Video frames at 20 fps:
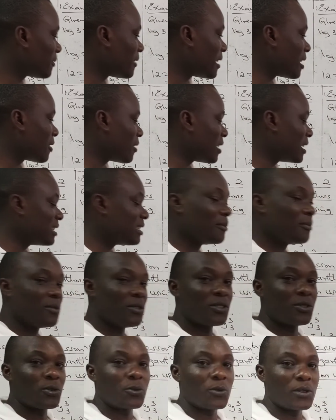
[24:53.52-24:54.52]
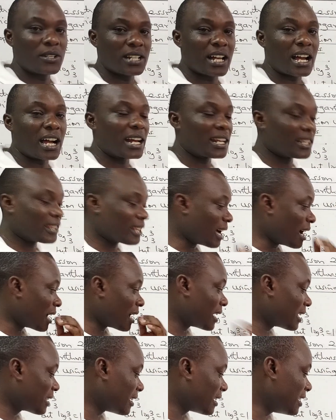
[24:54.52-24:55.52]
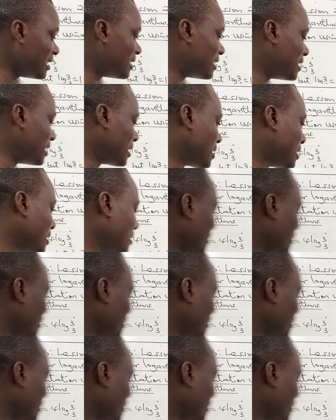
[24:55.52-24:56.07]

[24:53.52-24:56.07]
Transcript: of our logarithm is always a characteristic.